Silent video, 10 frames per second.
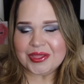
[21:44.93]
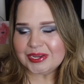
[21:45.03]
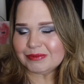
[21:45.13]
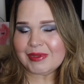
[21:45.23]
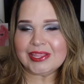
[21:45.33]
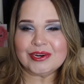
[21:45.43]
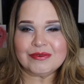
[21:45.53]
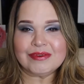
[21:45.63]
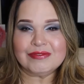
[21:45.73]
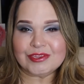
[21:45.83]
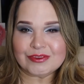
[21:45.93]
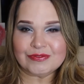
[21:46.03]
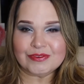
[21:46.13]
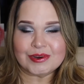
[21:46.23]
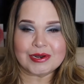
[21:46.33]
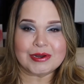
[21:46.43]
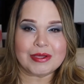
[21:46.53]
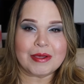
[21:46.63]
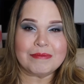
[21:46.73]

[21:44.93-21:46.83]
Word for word: there's my little review for